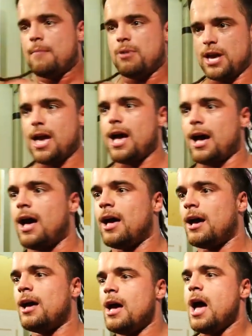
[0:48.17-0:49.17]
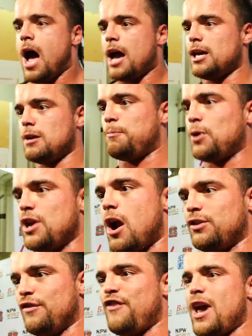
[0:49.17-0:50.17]
But yeah, I hit you pretty
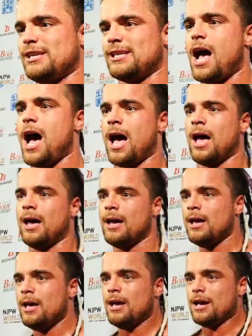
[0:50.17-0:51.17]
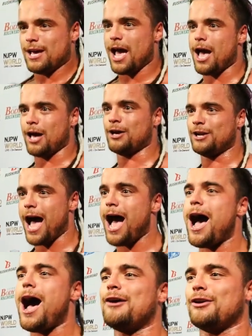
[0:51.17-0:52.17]
hard in the face, huh? Yeah,
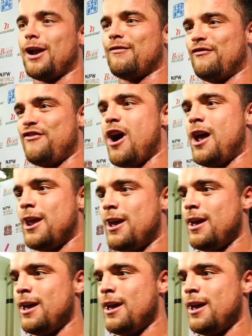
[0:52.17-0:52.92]
now you're having fun.